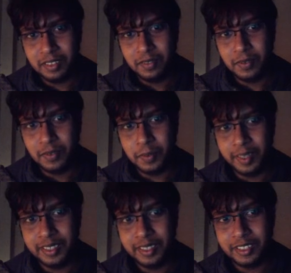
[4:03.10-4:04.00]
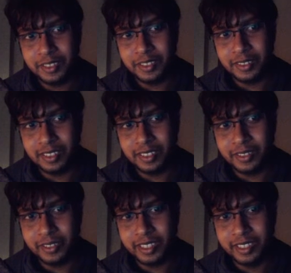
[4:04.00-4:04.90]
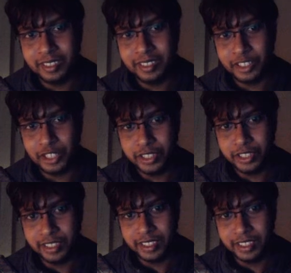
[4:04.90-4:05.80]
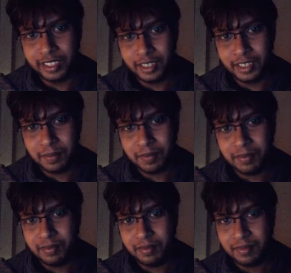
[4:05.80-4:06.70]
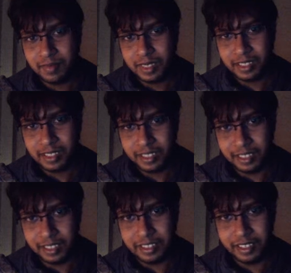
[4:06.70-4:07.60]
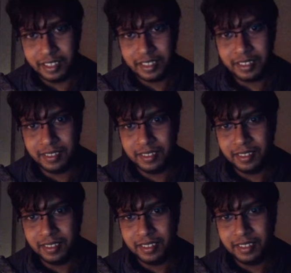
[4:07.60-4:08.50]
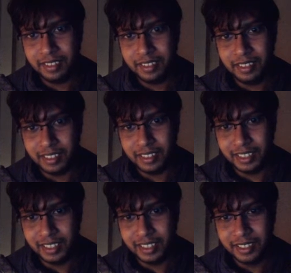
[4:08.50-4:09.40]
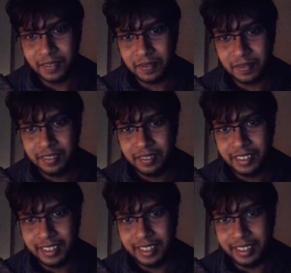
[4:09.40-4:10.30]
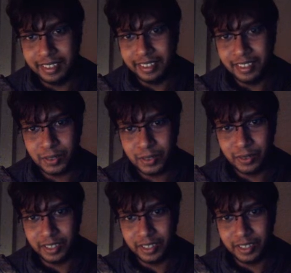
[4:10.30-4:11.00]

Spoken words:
If you pay attention, you see it's a city, sunset. There's a girl, and there's a sword.